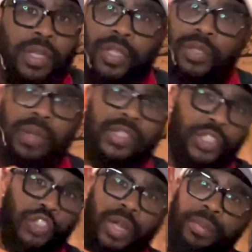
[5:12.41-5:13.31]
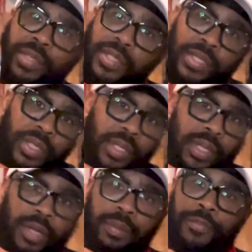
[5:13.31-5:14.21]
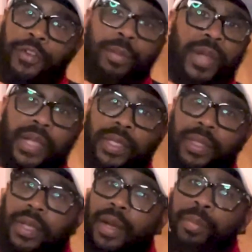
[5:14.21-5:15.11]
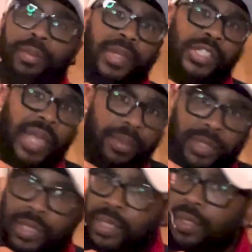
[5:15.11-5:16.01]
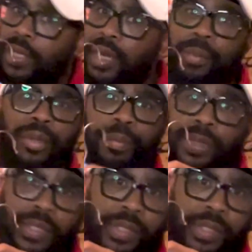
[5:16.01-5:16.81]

So I just dropped this in the front pocket there. I put my chapstick in there. I put business